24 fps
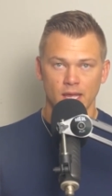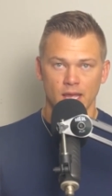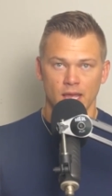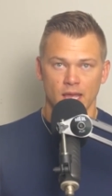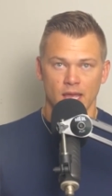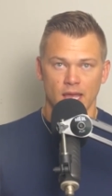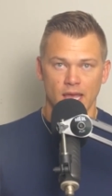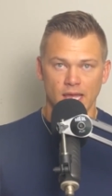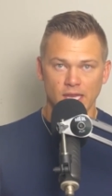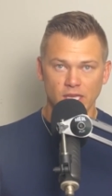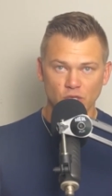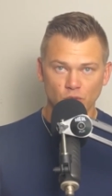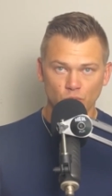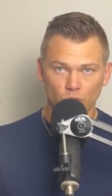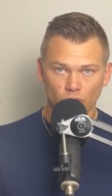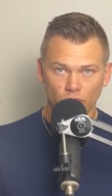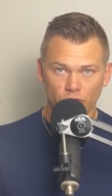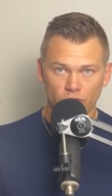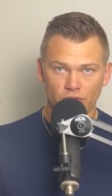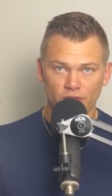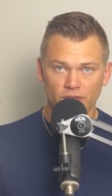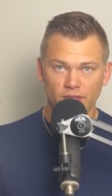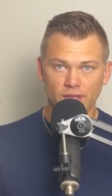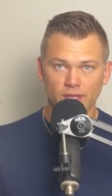and you will
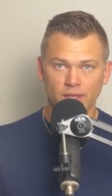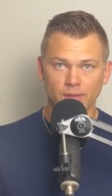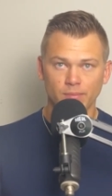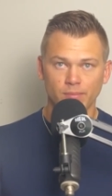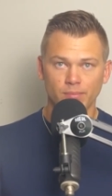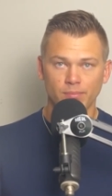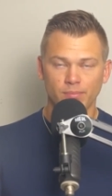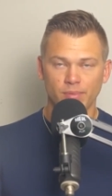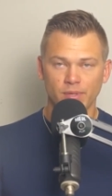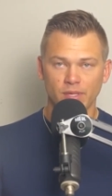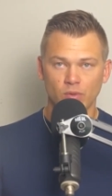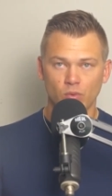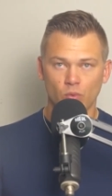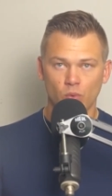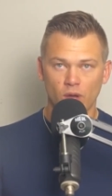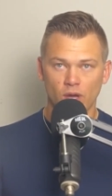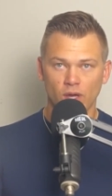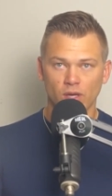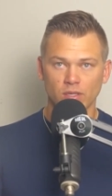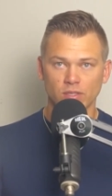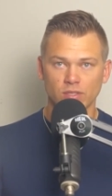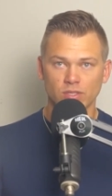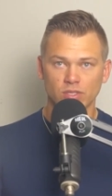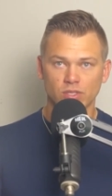then be
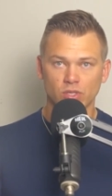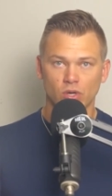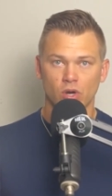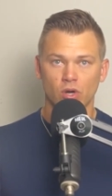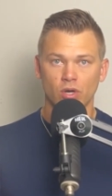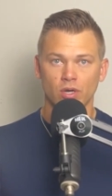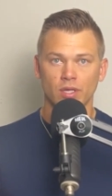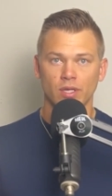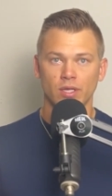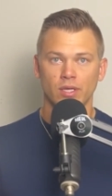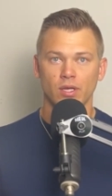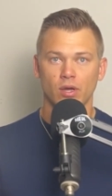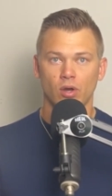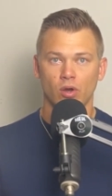well started